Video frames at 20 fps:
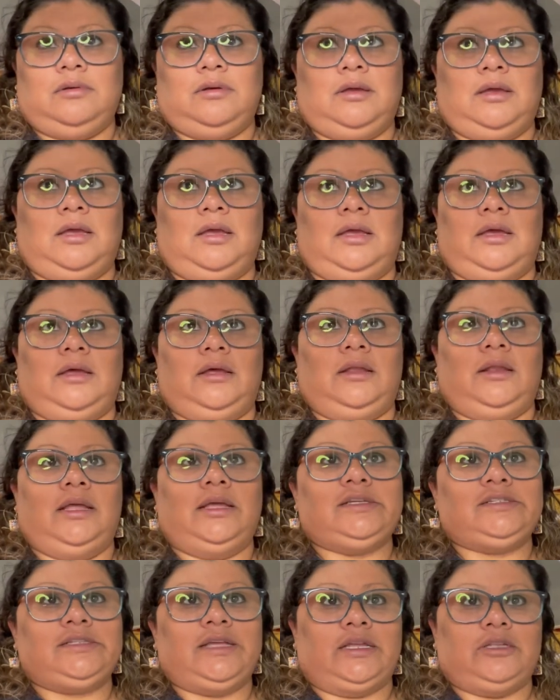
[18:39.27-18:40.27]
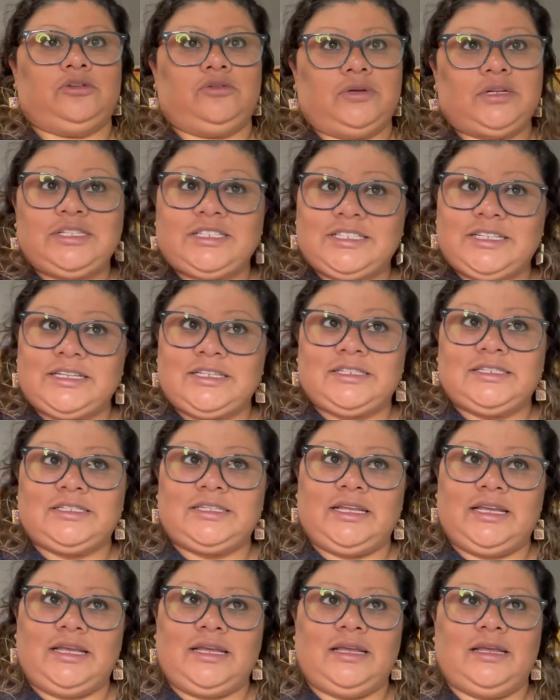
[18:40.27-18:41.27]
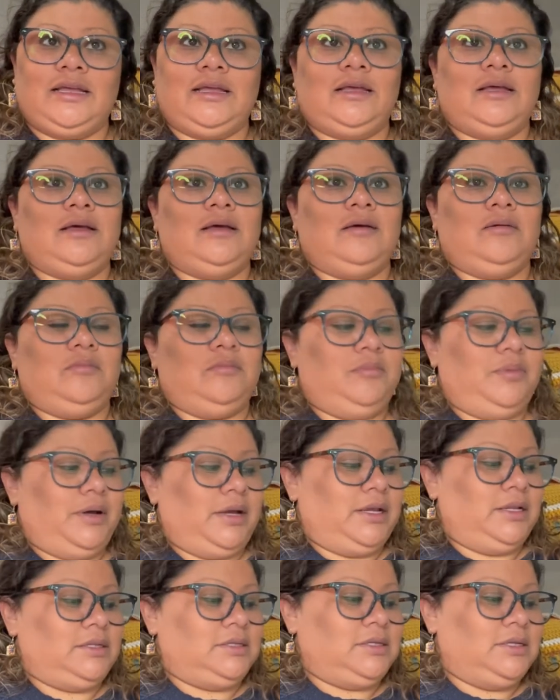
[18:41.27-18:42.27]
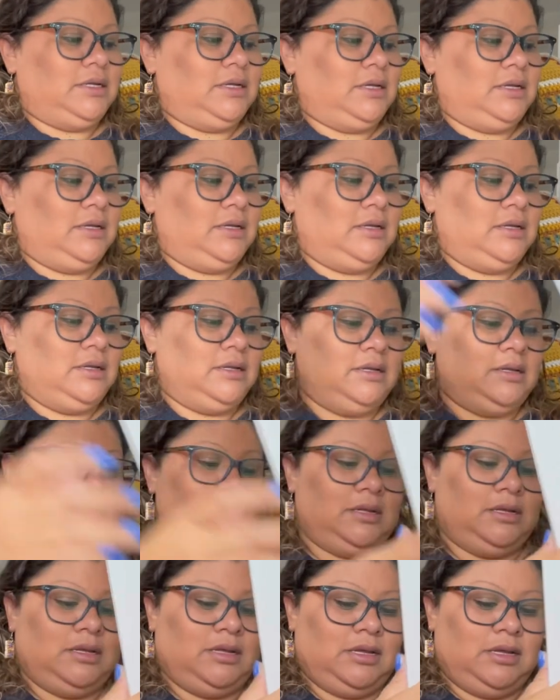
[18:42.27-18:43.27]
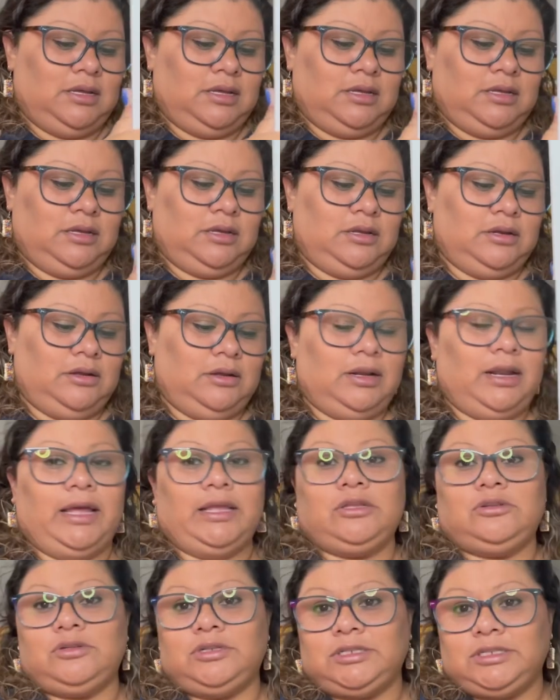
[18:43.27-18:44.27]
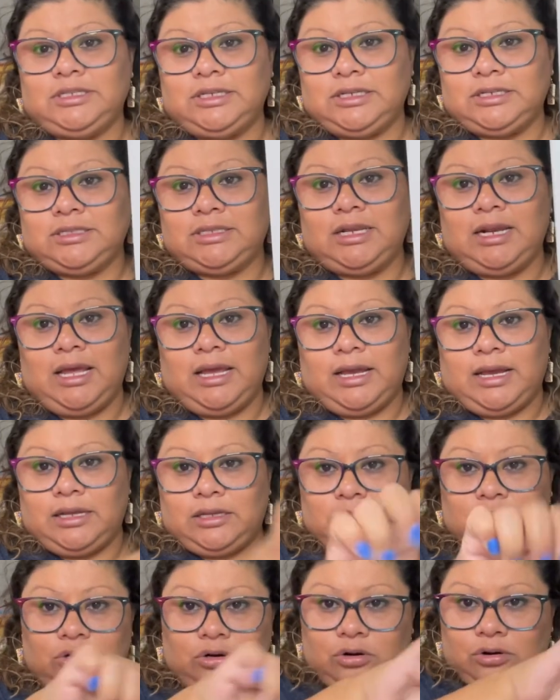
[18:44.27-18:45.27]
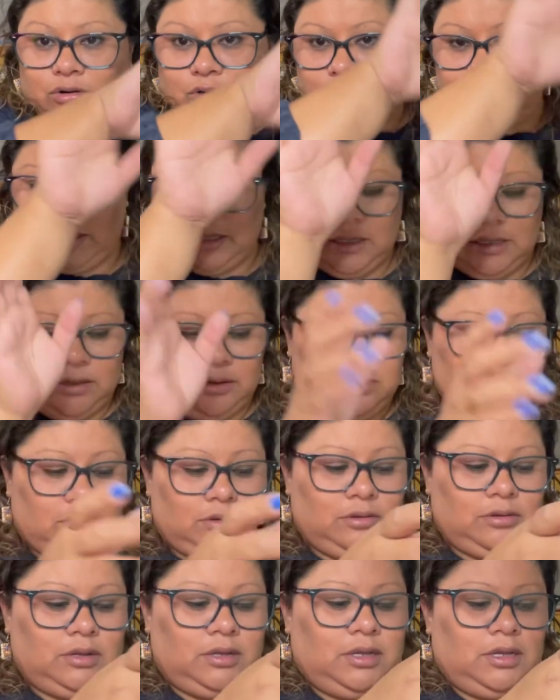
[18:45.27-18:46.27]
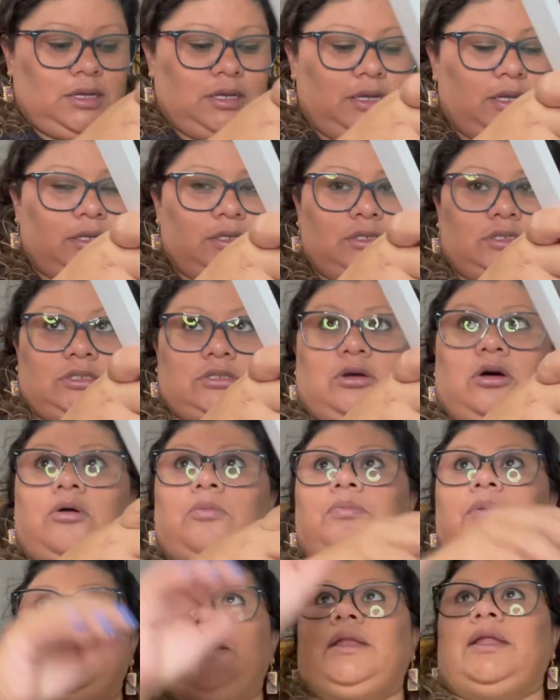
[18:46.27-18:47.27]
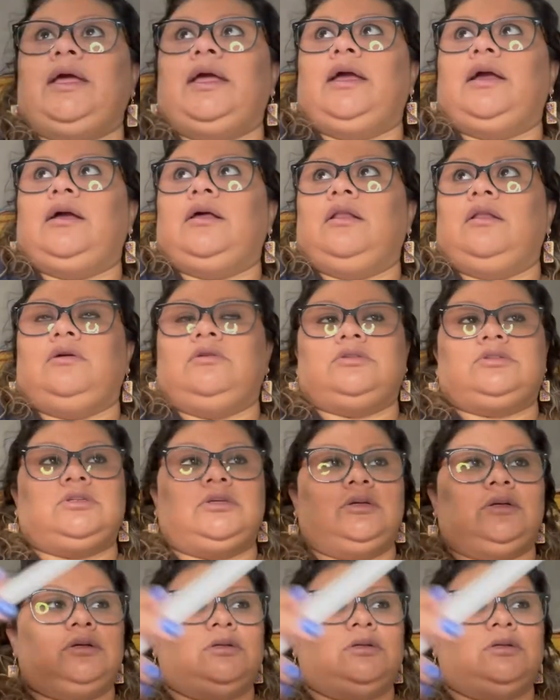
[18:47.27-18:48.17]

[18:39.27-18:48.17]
And it's not 360, but, you know, not 360 like a charm, like, you know, it just open and close.